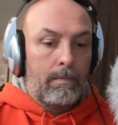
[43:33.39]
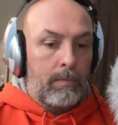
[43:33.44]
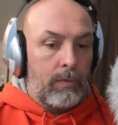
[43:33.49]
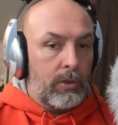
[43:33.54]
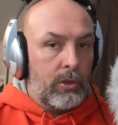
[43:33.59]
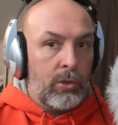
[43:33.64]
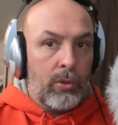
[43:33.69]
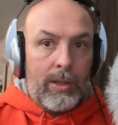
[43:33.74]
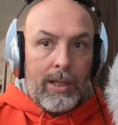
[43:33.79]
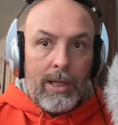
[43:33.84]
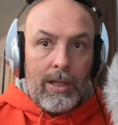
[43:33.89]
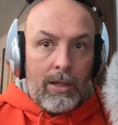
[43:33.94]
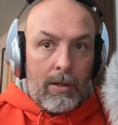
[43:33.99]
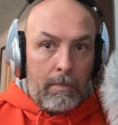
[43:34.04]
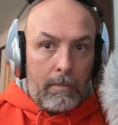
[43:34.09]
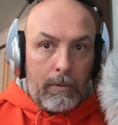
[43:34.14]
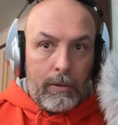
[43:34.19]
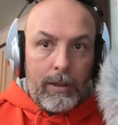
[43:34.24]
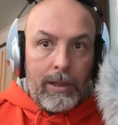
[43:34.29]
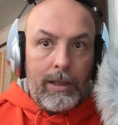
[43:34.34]
So they
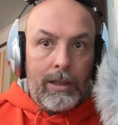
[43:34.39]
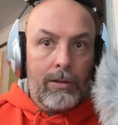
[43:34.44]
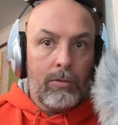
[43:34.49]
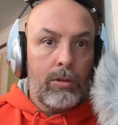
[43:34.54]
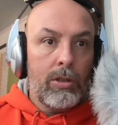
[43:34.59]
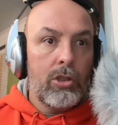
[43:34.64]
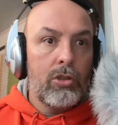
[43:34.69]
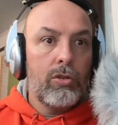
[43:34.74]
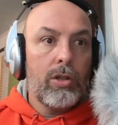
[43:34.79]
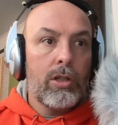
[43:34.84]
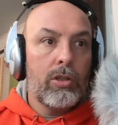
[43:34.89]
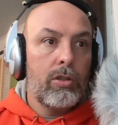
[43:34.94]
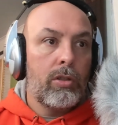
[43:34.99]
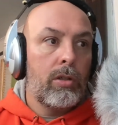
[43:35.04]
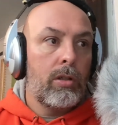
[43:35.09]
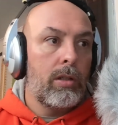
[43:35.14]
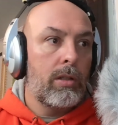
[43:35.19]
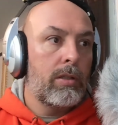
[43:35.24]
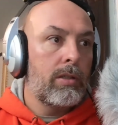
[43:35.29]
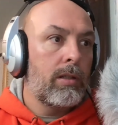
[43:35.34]
completely restructured
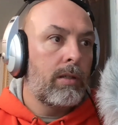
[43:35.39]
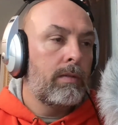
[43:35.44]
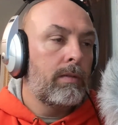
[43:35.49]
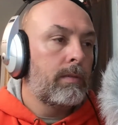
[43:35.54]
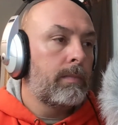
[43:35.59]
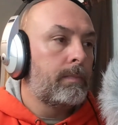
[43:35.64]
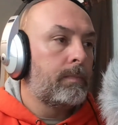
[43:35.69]
all this stuff.